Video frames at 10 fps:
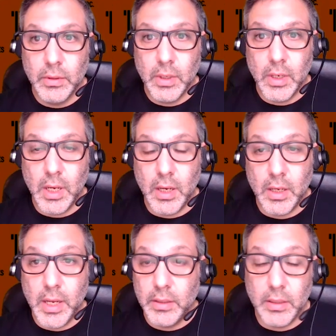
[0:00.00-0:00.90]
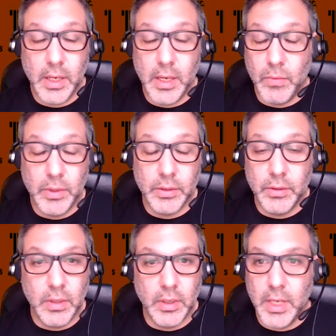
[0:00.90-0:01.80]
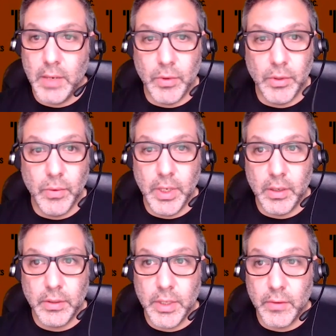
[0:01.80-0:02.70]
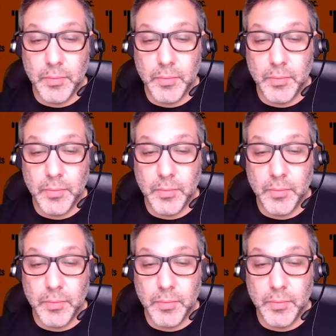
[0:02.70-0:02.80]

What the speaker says: And again, we're just, we're doing it ourselves.